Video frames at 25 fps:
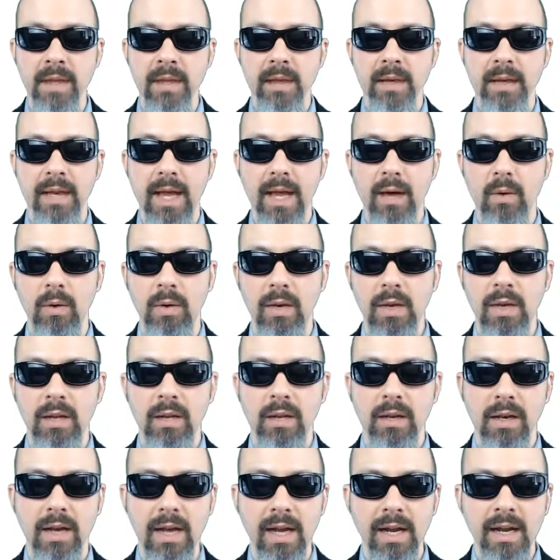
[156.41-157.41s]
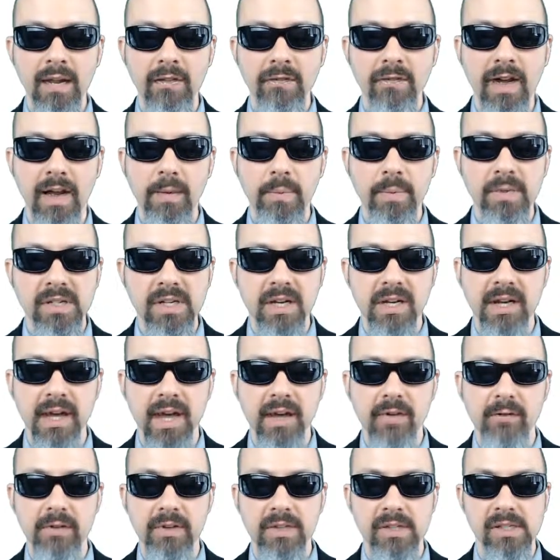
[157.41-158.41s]
Now, 95%
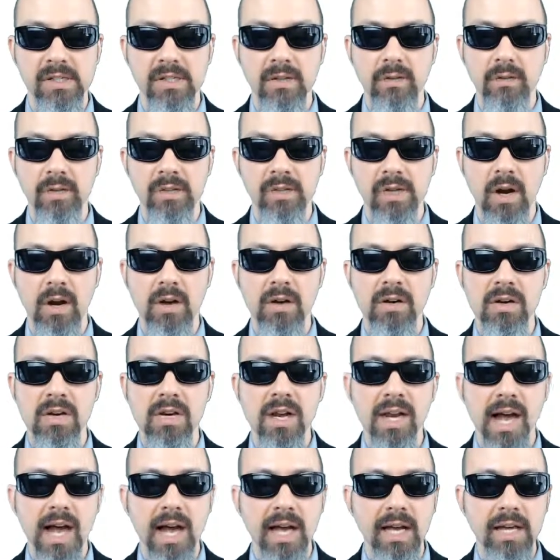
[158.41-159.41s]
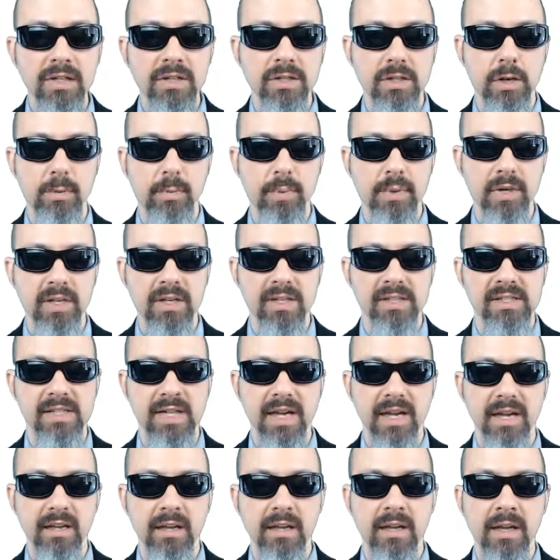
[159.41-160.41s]
confidence intervals are not interpreted as
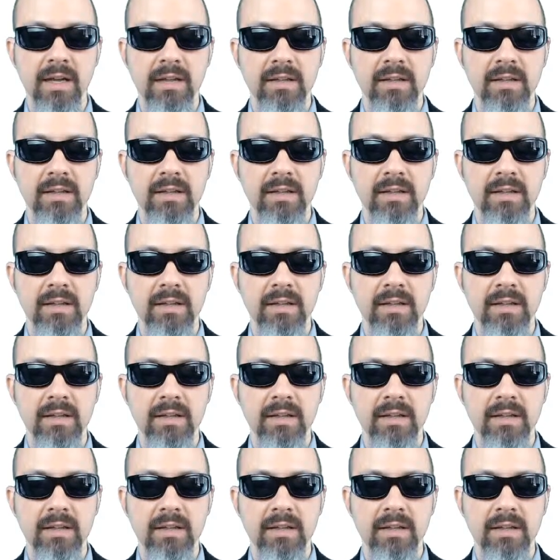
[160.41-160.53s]
saying